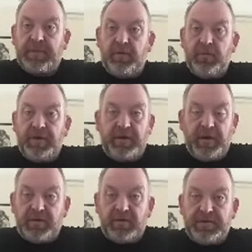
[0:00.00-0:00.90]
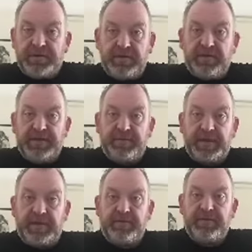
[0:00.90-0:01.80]
We are not going to do this
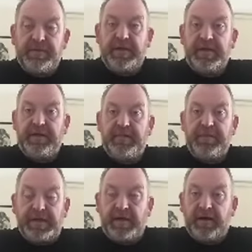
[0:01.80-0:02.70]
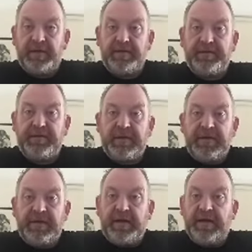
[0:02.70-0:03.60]
without the Middle Ireland.
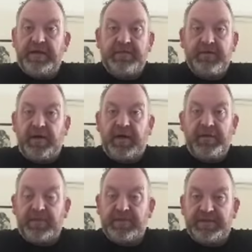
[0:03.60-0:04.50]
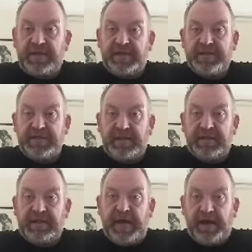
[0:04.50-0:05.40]
So anyone suggesting that
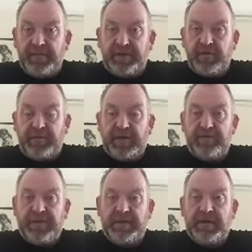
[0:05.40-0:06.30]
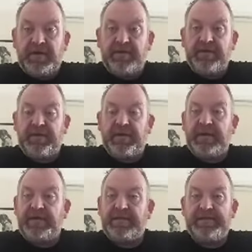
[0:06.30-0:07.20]
it can be done without Middle Ireland
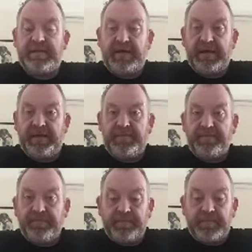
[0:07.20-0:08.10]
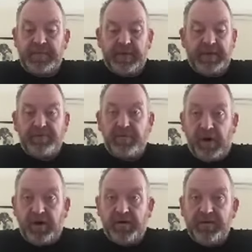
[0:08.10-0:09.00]
is wrong.